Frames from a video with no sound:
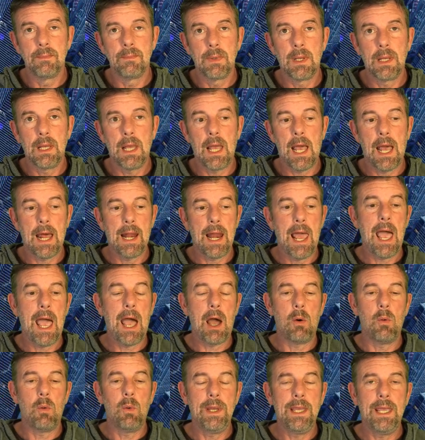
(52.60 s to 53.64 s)
and how
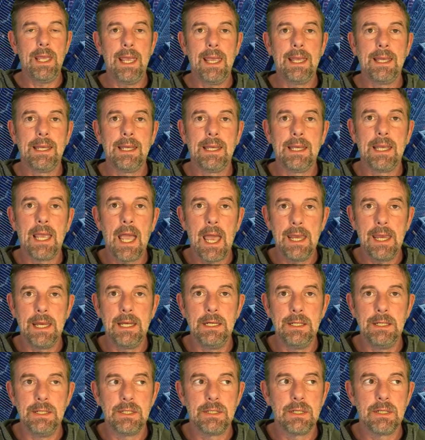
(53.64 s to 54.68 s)
we
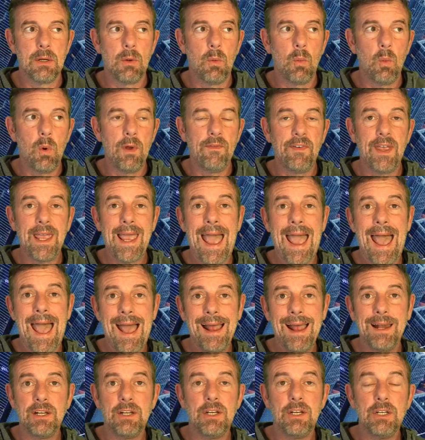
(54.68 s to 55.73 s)
engage with it
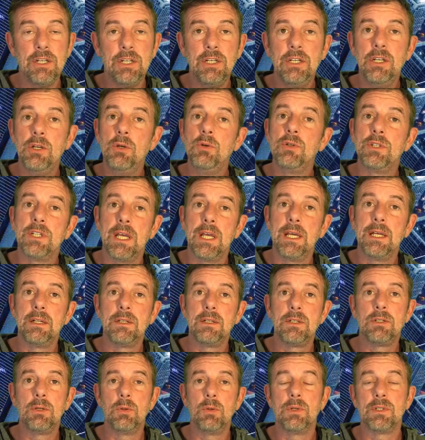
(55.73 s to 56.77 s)
and use it
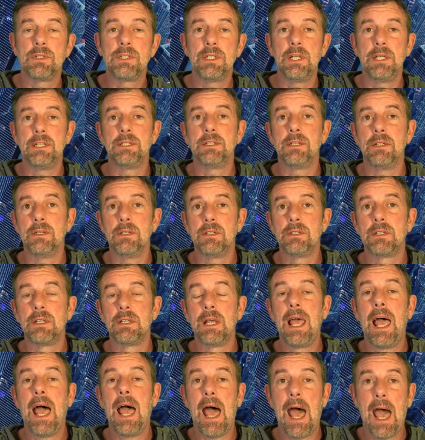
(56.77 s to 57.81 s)
to assist us
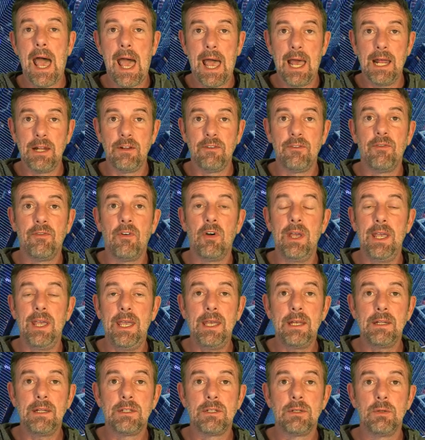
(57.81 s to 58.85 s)
and for
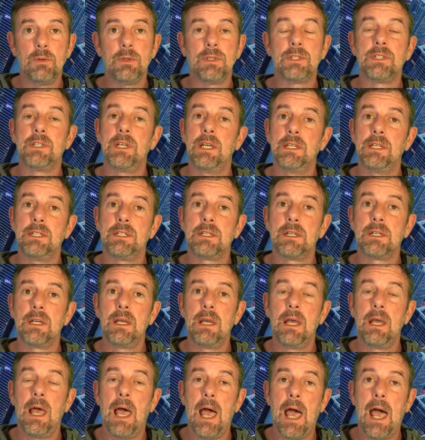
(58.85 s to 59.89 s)
it to assist
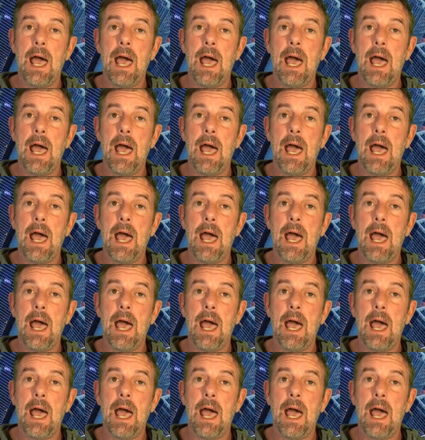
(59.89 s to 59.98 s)
our